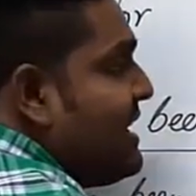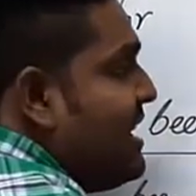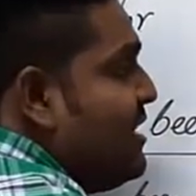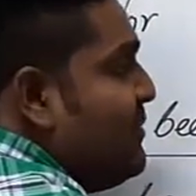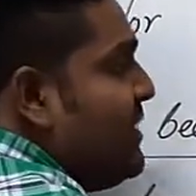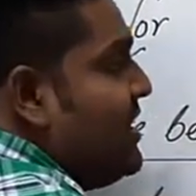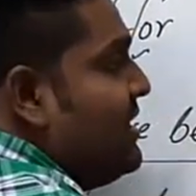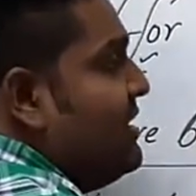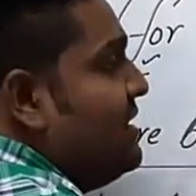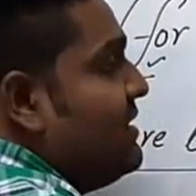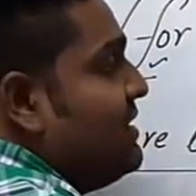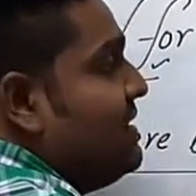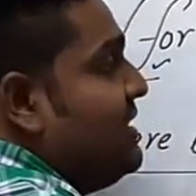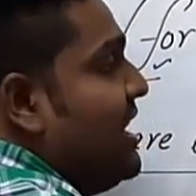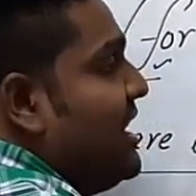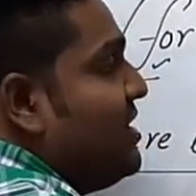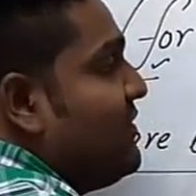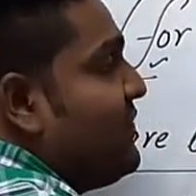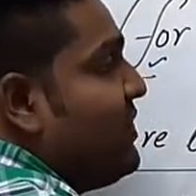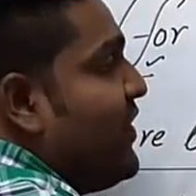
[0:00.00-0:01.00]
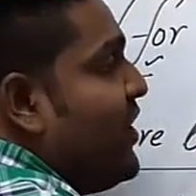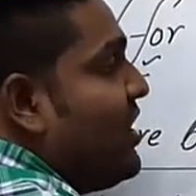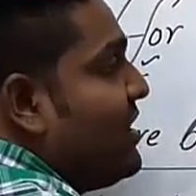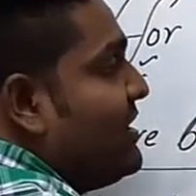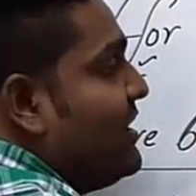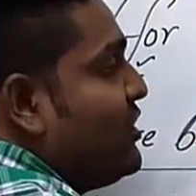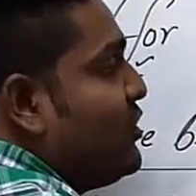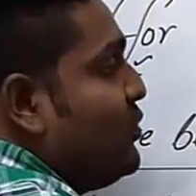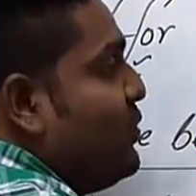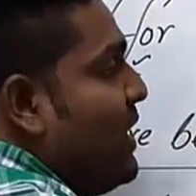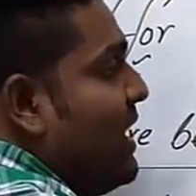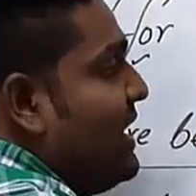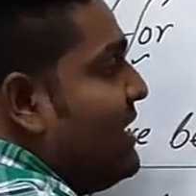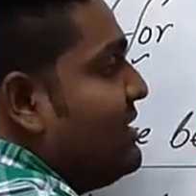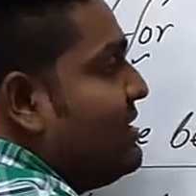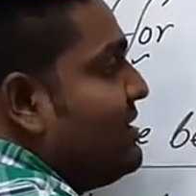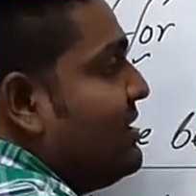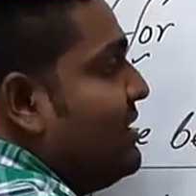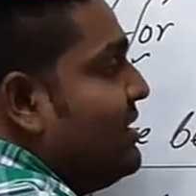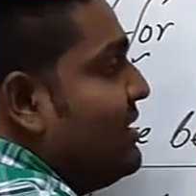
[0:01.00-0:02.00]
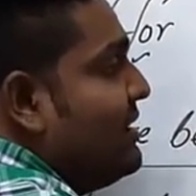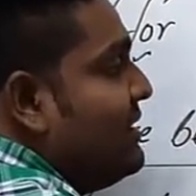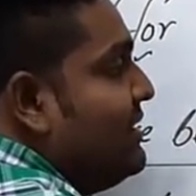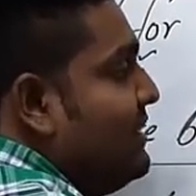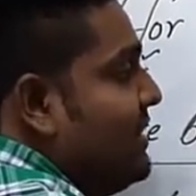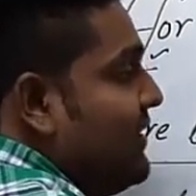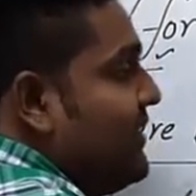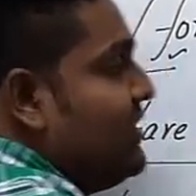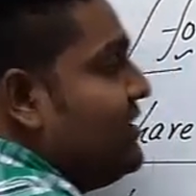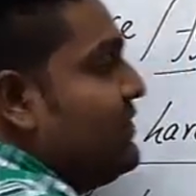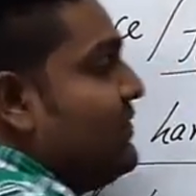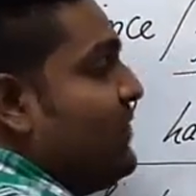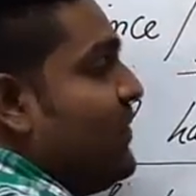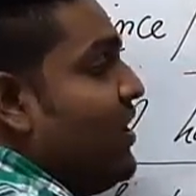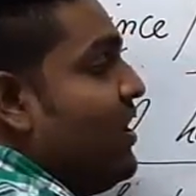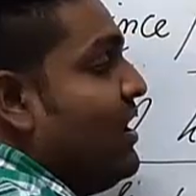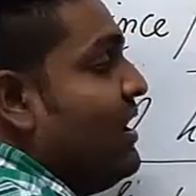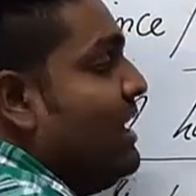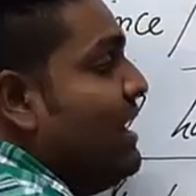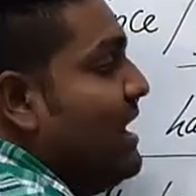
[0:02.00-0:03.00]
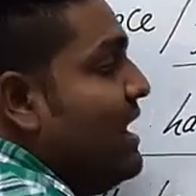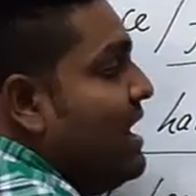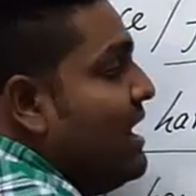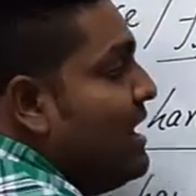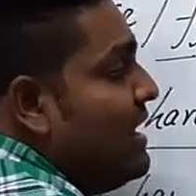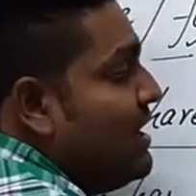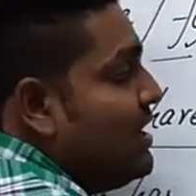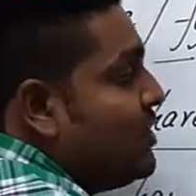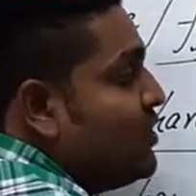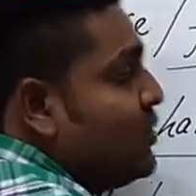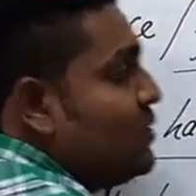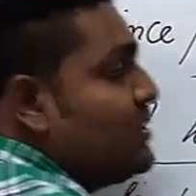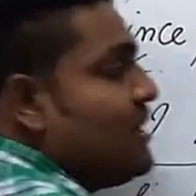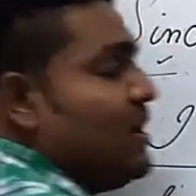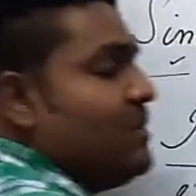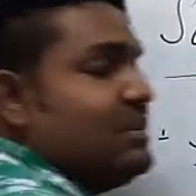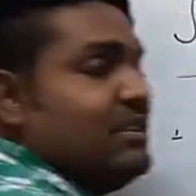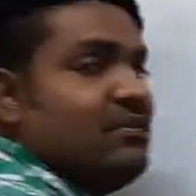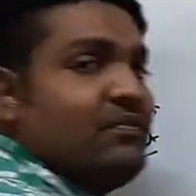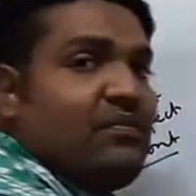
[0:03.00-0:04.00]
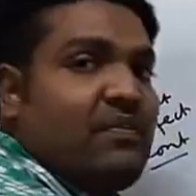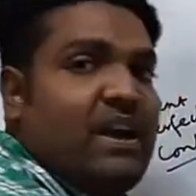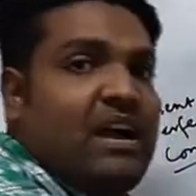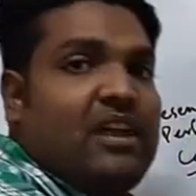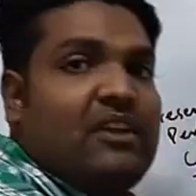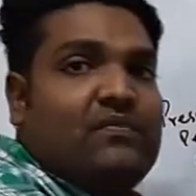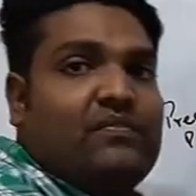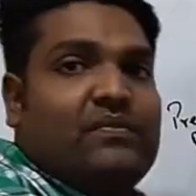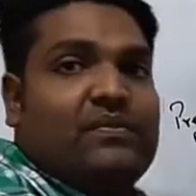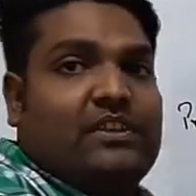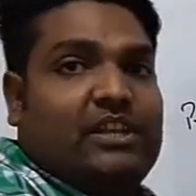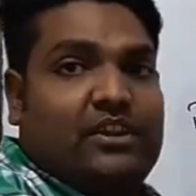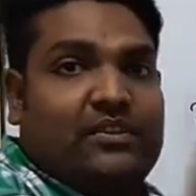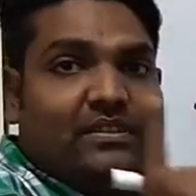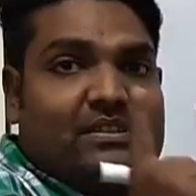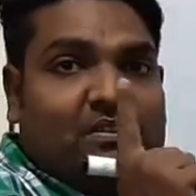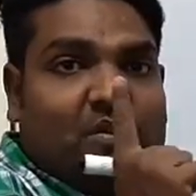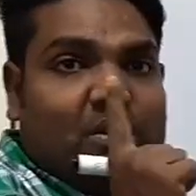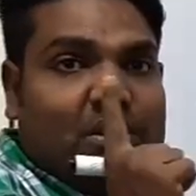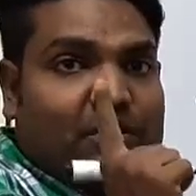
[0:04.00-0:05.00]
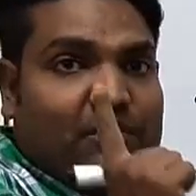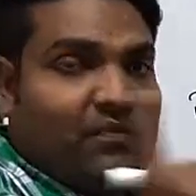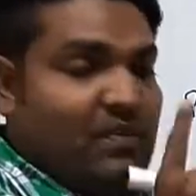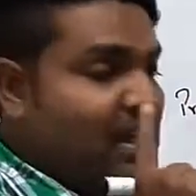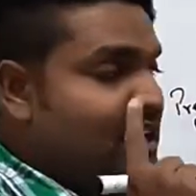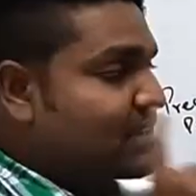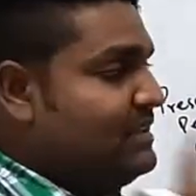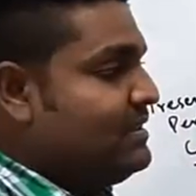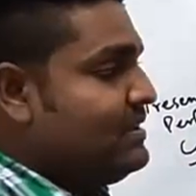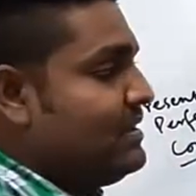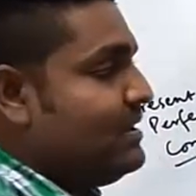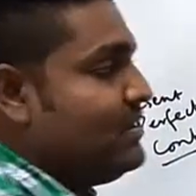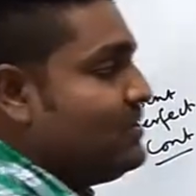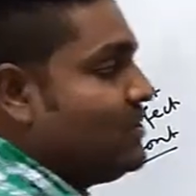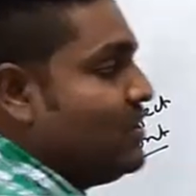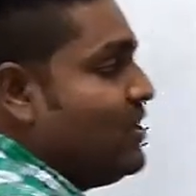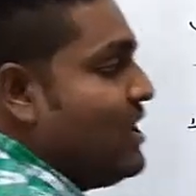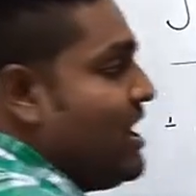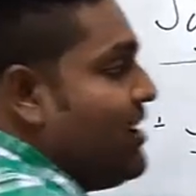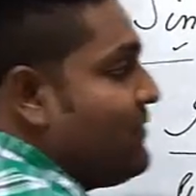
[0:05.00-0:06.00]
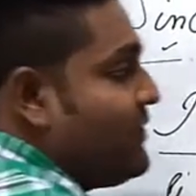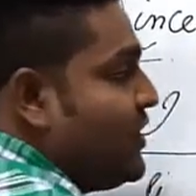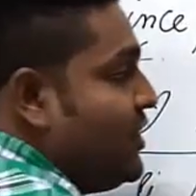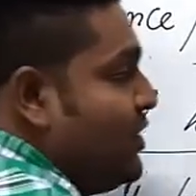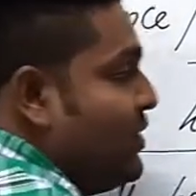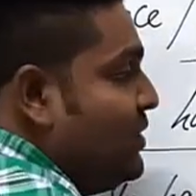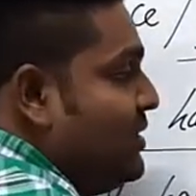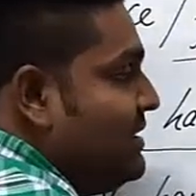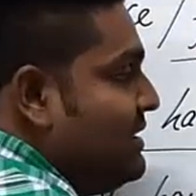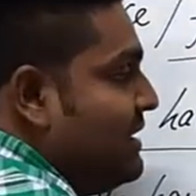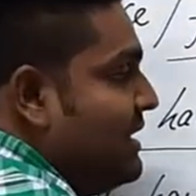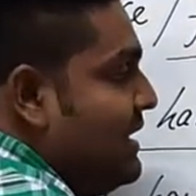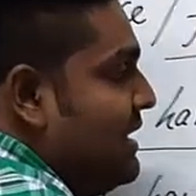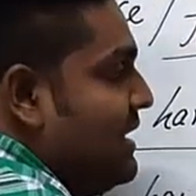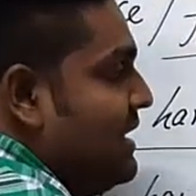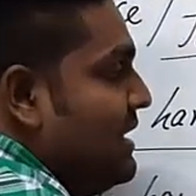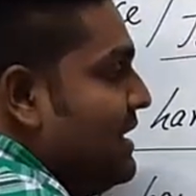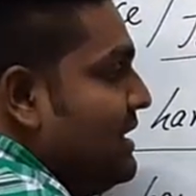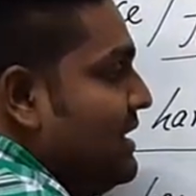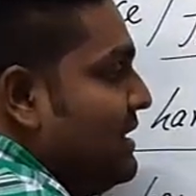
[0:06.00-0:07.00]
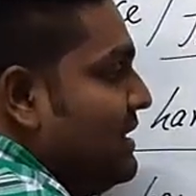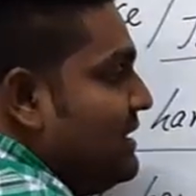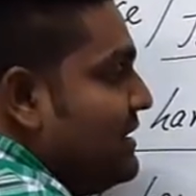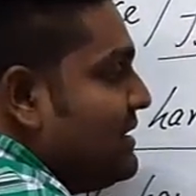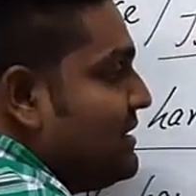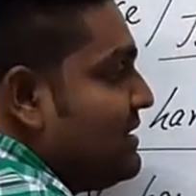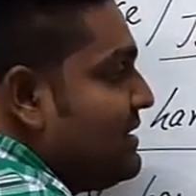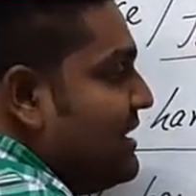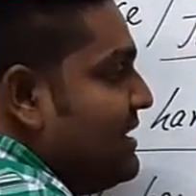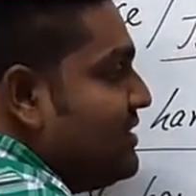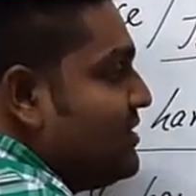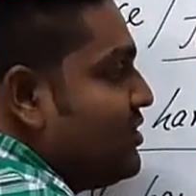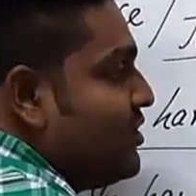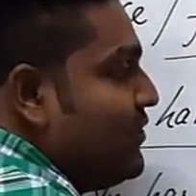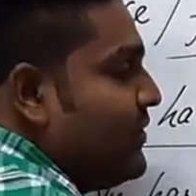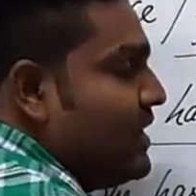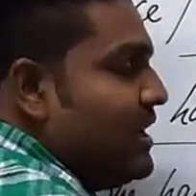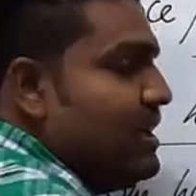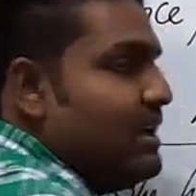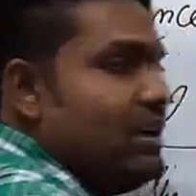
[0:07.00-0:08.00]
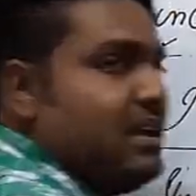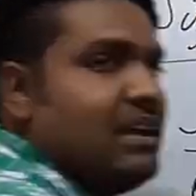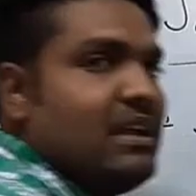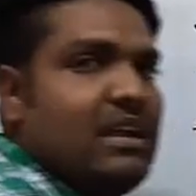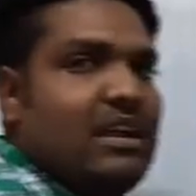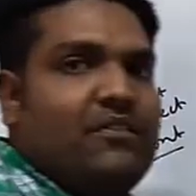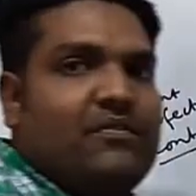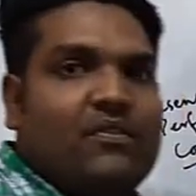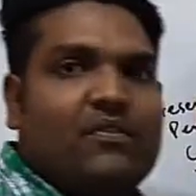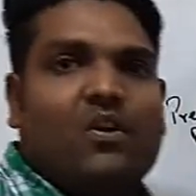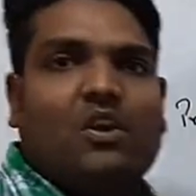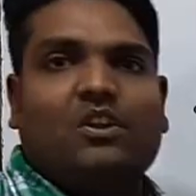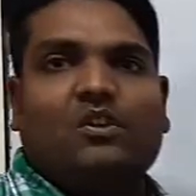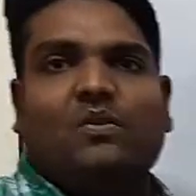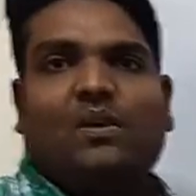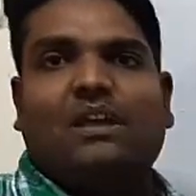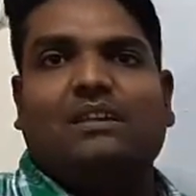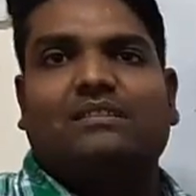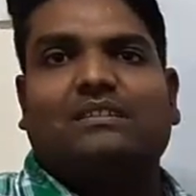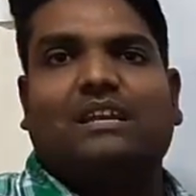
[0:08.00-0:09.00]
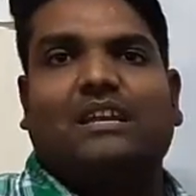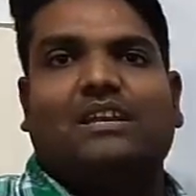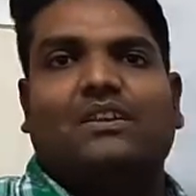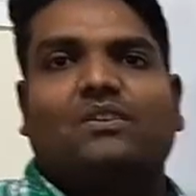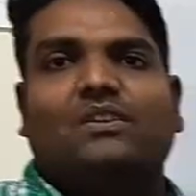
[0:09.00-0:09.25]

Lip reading: tell me that for the 2 hours, there is for 2005, there is only once, so you have to use since over here. If you want to ask any